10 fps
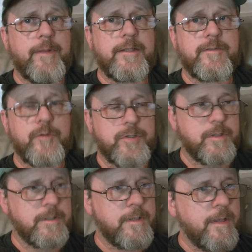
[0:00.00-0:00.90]
that's for
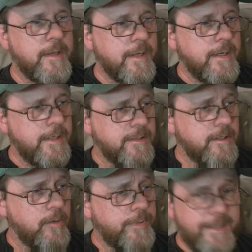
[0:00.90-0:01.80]
sure.
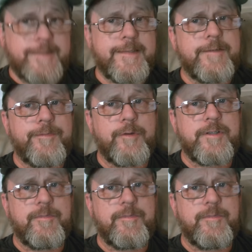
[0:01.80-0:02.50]
So, but that's it for